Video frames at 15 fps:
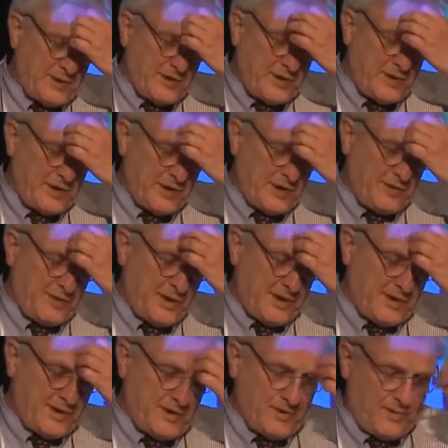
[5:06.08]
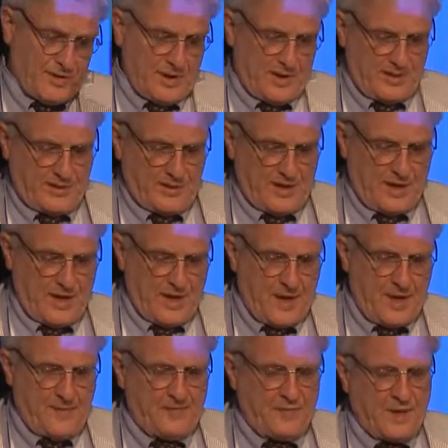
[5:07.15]
strategic threat to us.
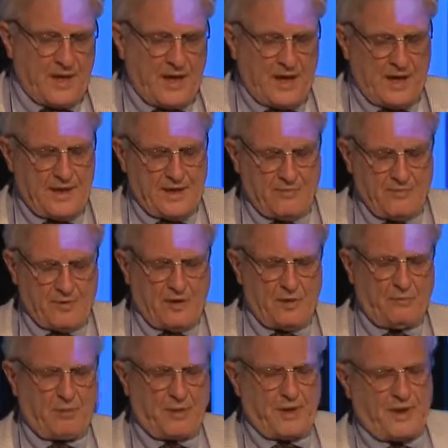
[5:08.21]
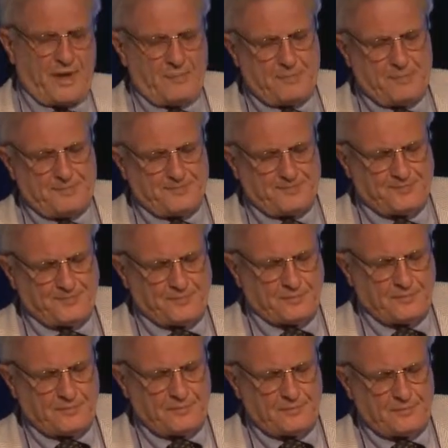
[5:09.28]
And I'm going to pick up
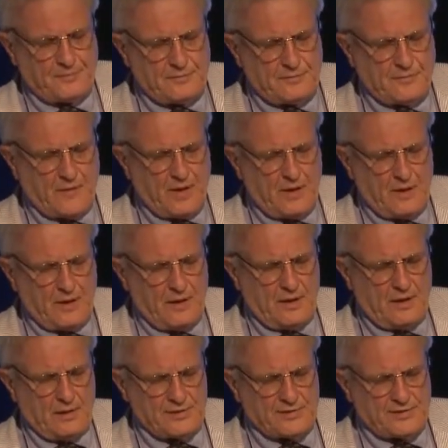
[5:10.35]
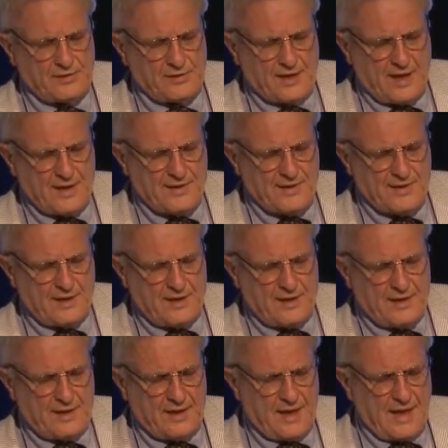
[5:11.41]
on Stuart Eisenstadt
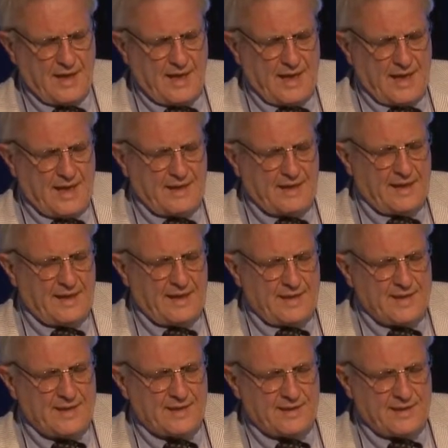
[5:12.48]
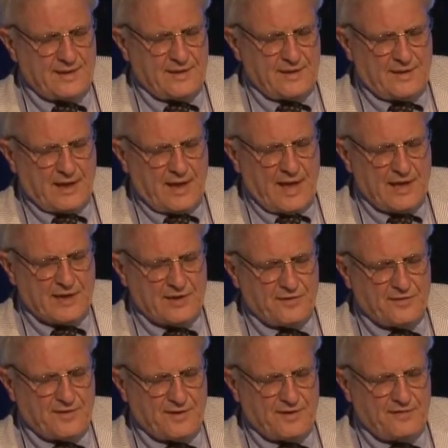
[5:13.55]
here. There is the clash
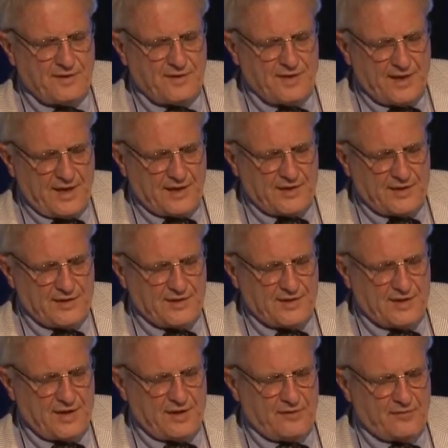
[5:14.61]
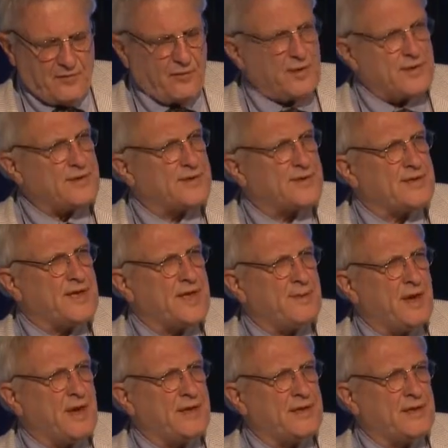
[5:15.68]
of civilizations, and of course, as Sam
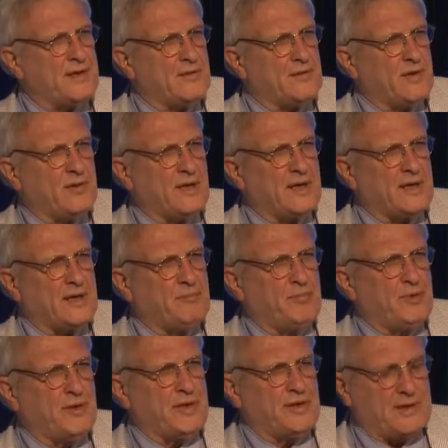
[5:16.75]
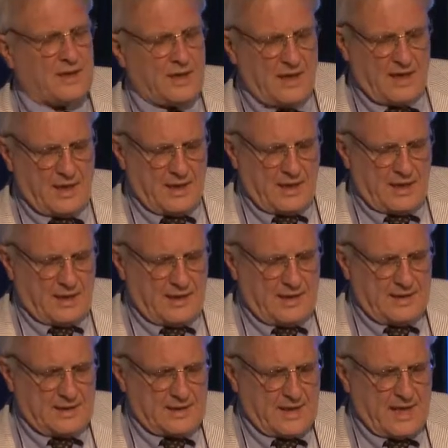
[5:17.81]
Huntington correctly put it,
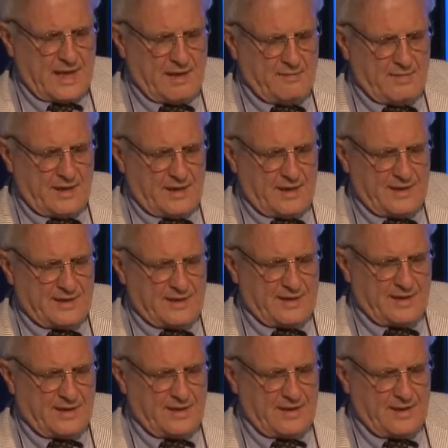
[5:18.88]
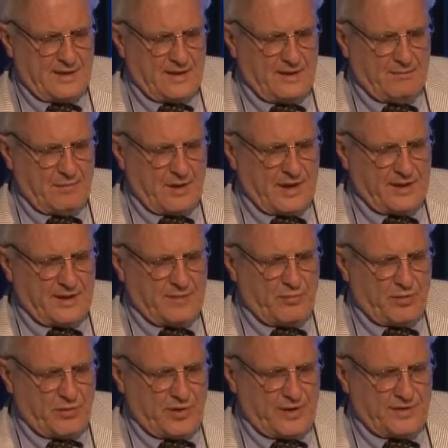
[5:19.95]
Islam has bloody
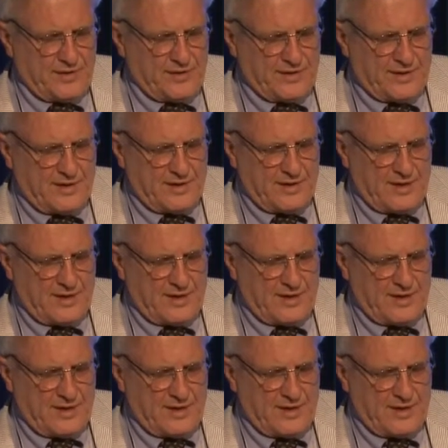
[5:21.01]
borders,